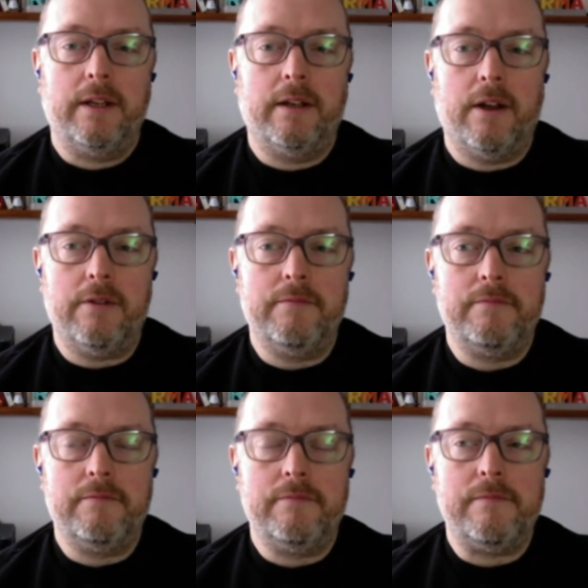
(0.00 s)
you know,
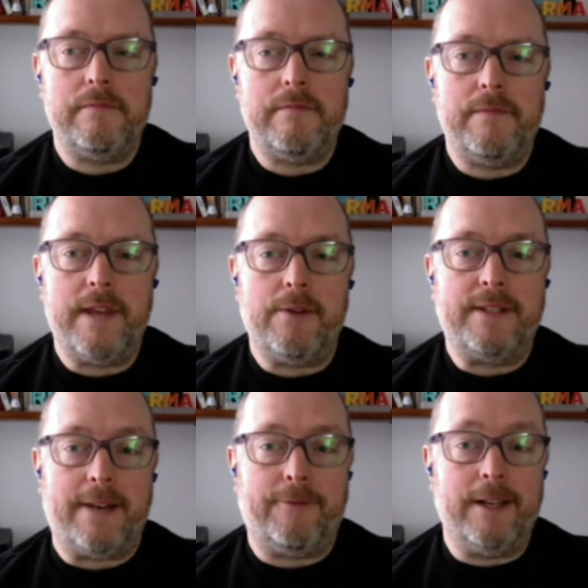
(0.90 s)
there were
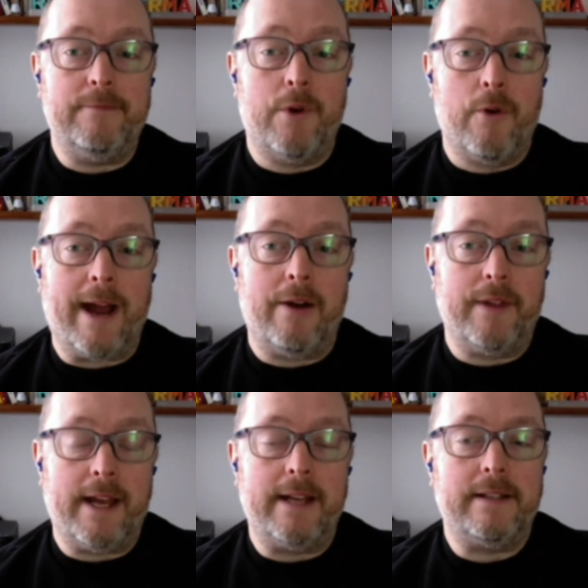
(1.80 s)
definitely more
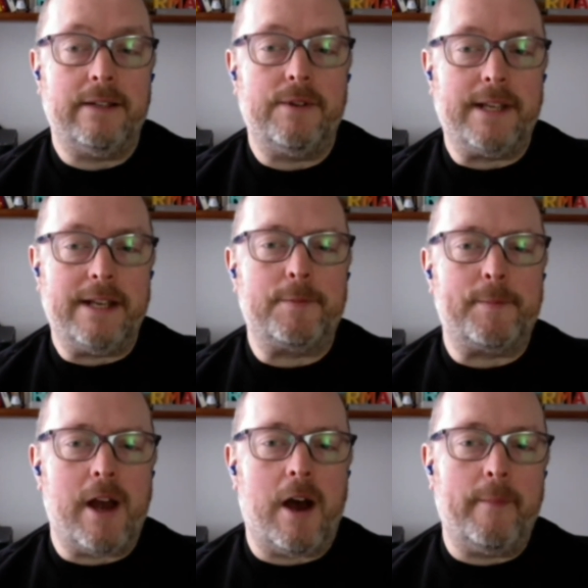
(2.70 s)
out there. It was
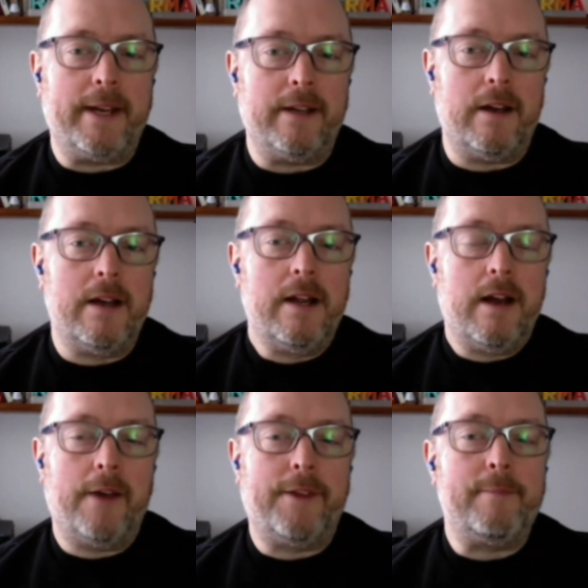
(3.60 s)
becoming
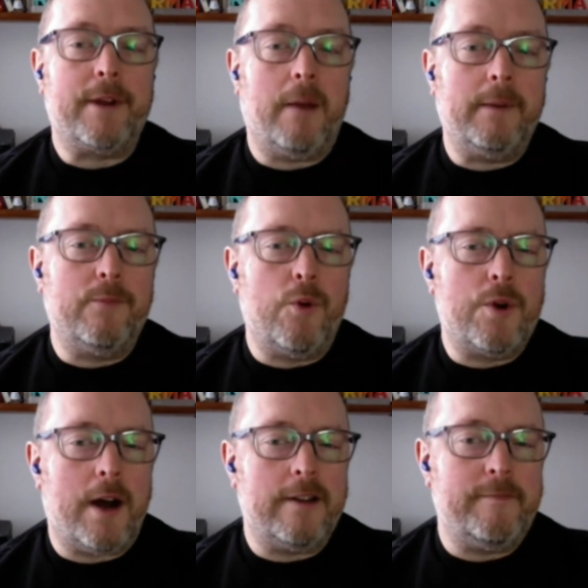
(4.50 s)
becoming
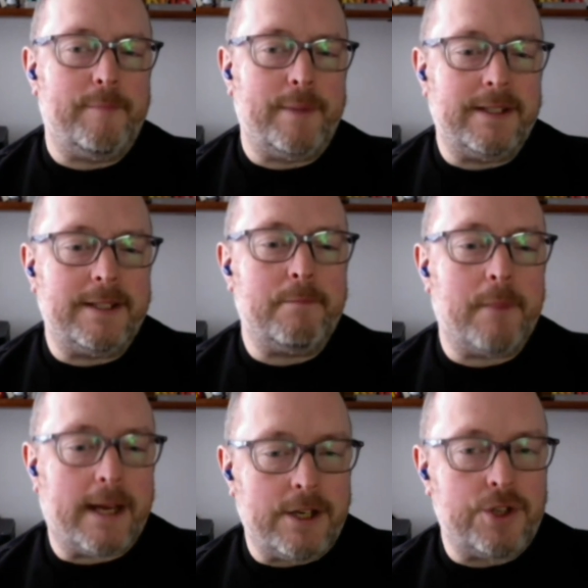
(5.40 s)
more kind of business
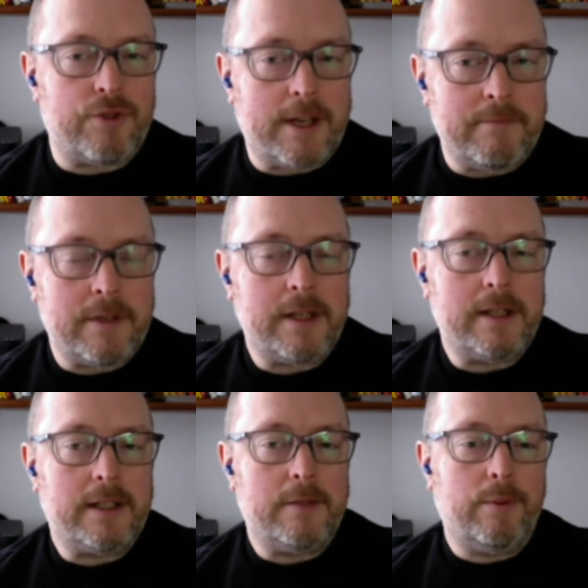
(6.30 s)
mainstream,
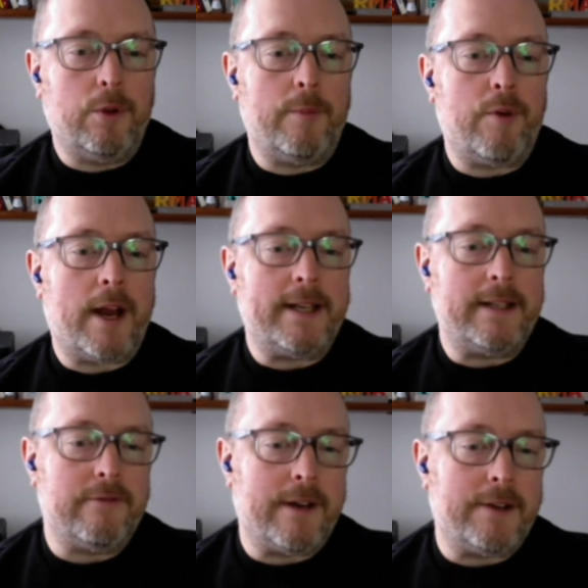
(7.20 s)
employer
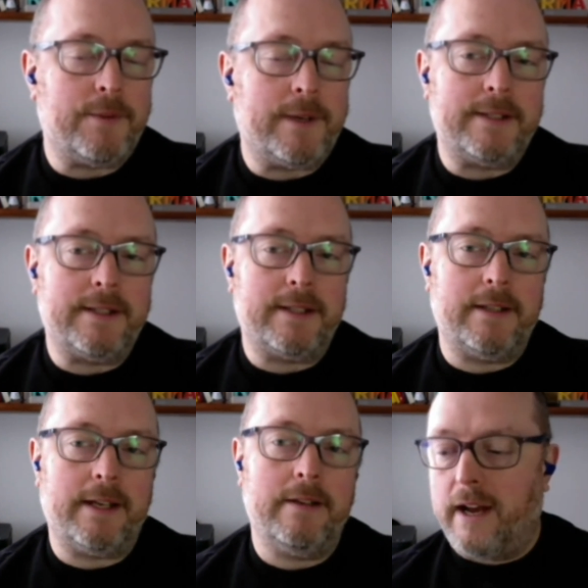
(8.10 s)
branding around
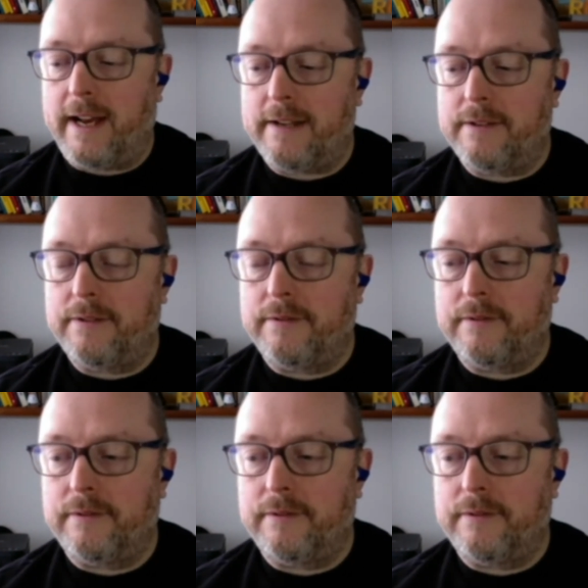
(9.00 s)
2016. And